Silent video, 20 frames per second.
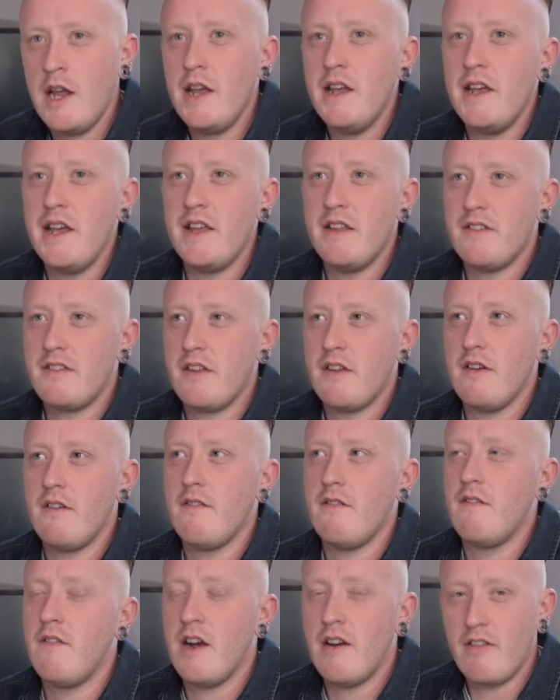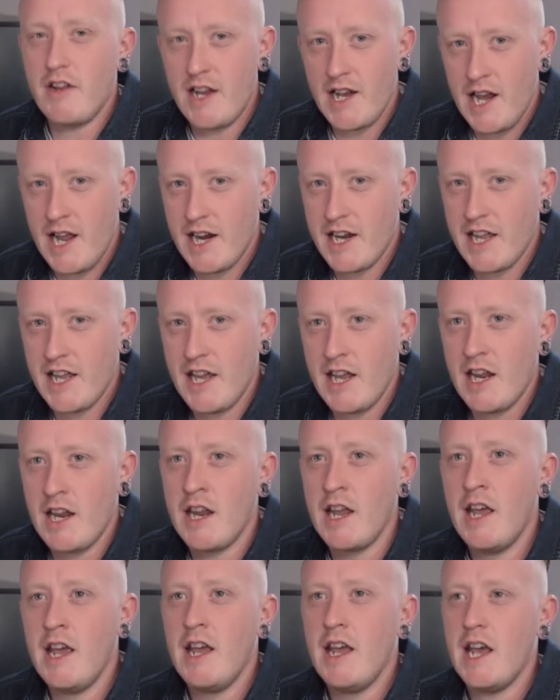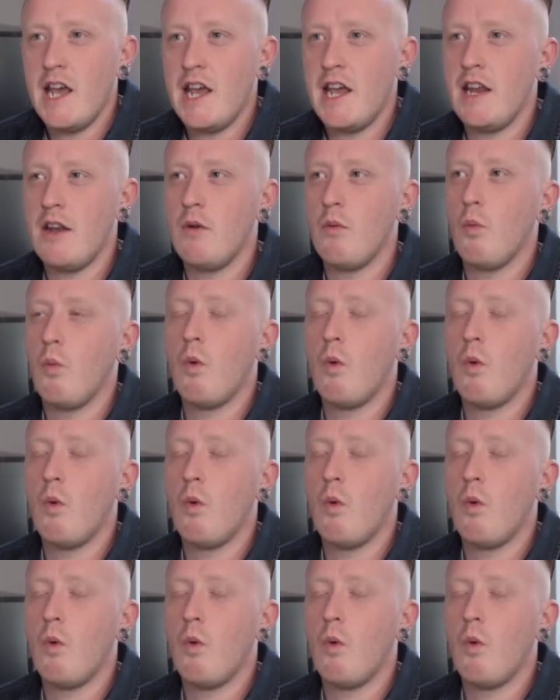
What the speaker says: It's very lacking in